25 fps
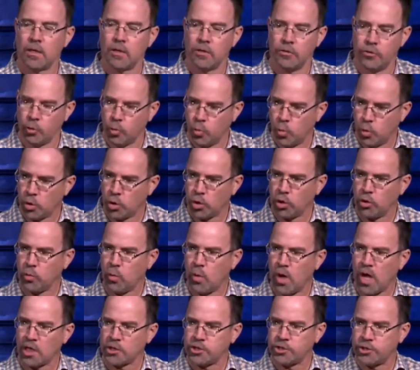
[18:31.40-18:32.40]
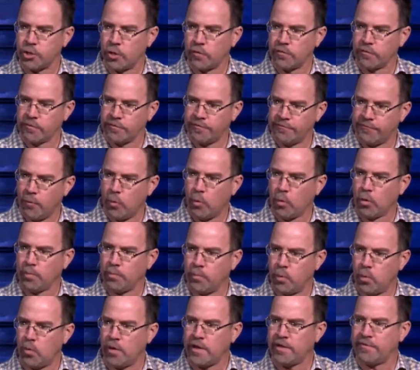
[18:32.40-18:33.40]
The world watched over
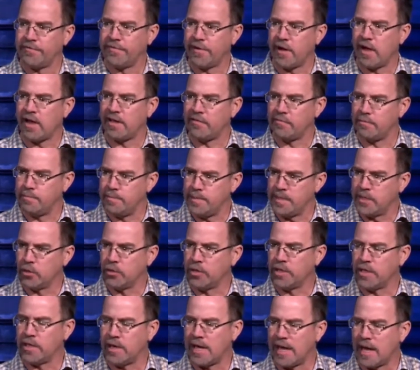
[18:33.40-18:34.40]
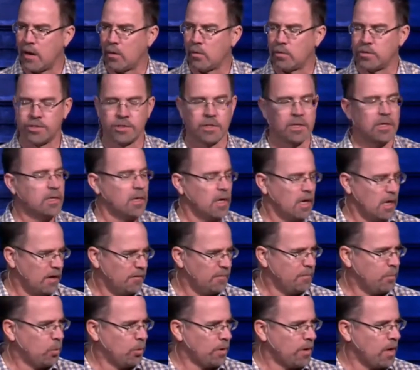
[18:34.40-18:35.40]
4.5 billion hours of
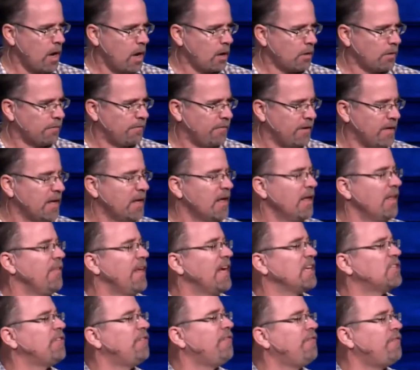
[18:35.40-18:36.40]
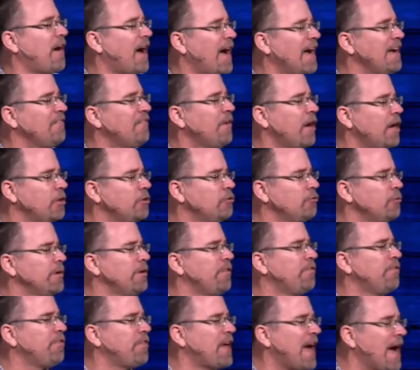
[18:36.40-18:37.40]
pornography. That's
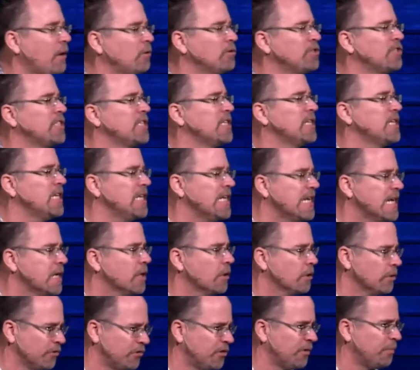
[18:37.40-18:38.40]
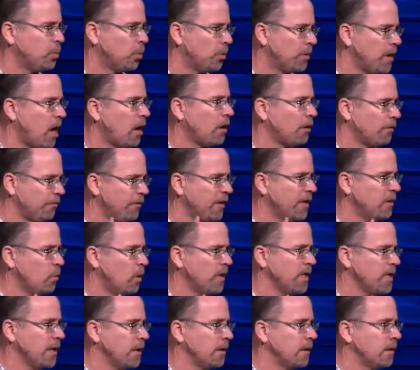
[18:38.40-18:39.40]
500,000 years of pornography in
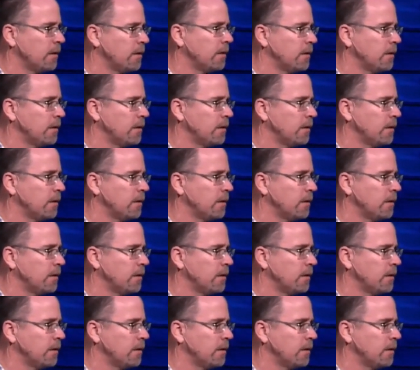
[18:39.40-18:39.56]
1 year.